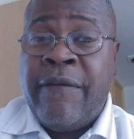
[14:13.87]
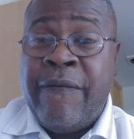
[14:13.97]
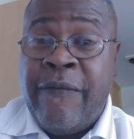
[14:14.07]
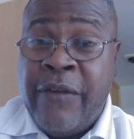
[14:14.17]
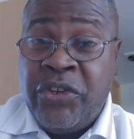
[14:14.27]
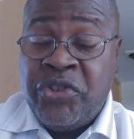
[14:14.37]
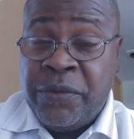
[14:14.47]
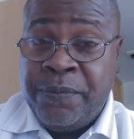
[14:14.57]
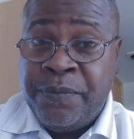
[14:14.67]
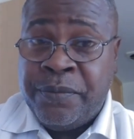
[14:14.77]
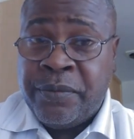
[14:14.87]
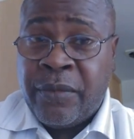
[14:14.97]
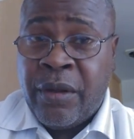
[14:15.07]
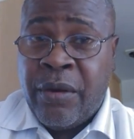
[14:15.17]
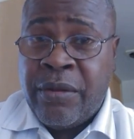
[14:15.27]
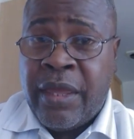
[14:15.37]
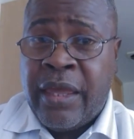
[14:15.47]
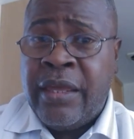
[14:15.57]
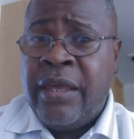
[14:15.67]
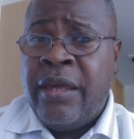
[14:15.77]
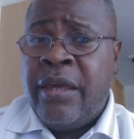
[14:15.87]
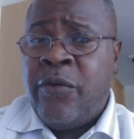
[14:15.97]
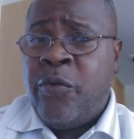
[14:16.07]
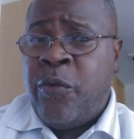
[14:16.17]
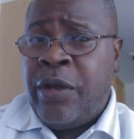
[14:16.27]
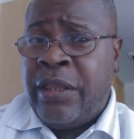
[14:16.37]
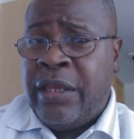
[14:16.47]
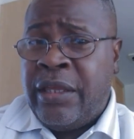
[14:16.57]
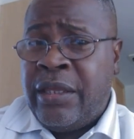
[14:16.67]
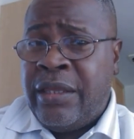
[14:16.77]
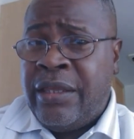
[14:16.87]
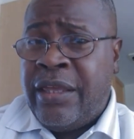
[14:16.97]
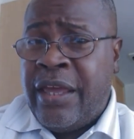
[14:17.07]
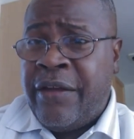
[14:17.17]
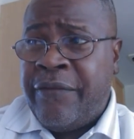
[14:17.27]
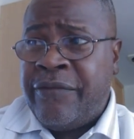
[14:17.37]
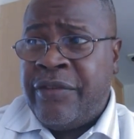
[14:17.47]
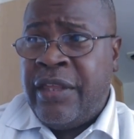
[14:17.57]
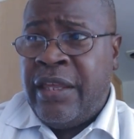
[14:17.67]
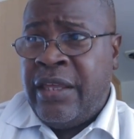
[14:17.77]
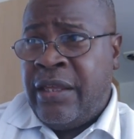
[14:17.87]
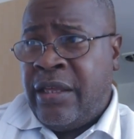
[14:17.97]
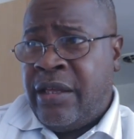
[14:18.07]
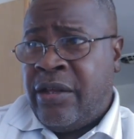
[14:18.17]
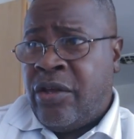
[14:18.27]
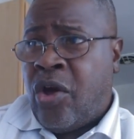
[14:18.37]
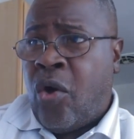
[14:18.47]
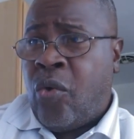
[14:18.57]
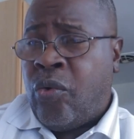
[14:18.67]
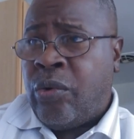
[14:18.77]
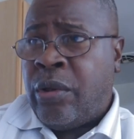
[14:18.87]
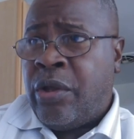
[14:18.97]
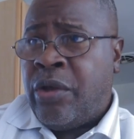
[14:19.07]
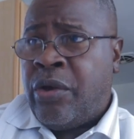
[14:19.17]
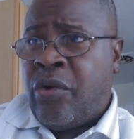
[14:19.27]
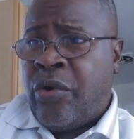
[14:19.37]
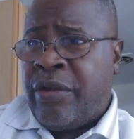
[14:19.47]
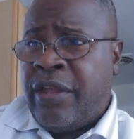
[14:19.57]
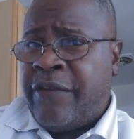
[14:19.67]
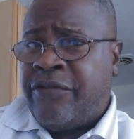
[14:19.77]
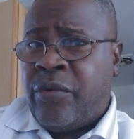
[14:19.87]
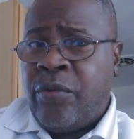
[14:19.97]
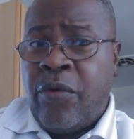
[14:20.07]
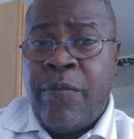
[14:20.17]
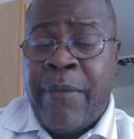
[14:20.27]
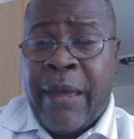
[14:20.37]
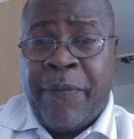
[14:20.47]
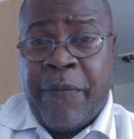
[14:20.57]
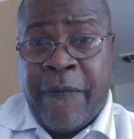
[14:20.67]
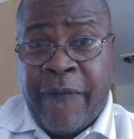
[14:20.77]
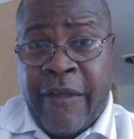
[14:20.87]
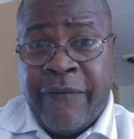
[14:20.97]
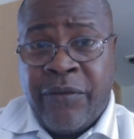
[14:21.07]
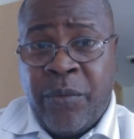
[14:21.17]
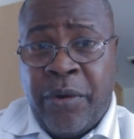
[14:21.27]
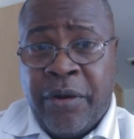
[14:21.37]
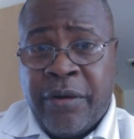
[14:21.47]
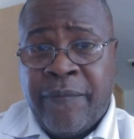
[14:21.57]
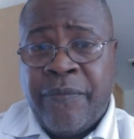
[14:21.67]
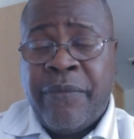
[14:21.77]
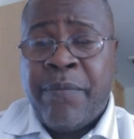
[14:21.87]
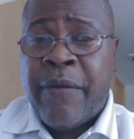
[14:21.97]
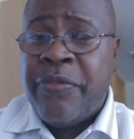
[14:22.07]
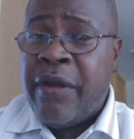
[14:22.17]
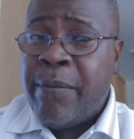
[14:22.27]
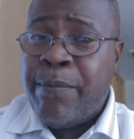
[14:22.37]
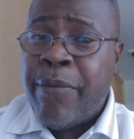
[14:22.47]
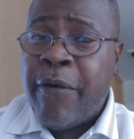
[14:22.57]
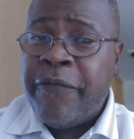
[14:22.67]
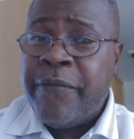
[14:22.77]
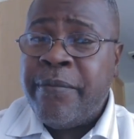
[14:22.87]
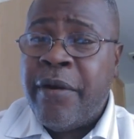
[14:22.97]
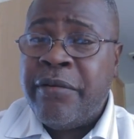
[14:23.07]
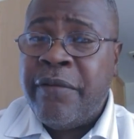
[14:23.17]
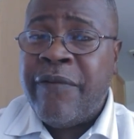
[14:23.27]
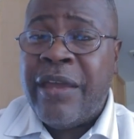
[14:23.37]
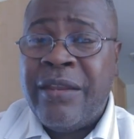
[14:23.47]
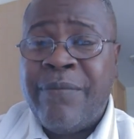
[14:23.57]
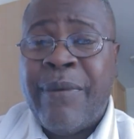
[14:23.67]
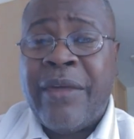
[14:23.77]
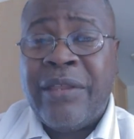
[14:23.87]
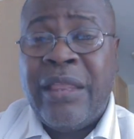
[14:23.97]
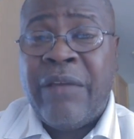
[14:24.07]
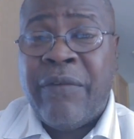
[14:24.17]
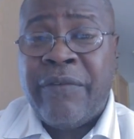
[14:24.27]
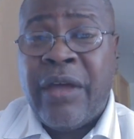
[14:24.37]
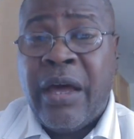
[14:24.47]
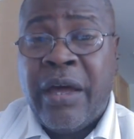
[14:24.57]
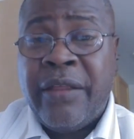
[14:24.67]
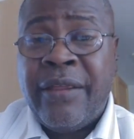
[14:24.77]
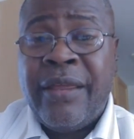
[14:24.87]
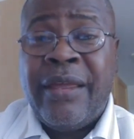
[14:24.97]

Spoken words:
vision, okay, really gives the goal or gives the roadmap for faith to work. But they're both motivated by the love of God.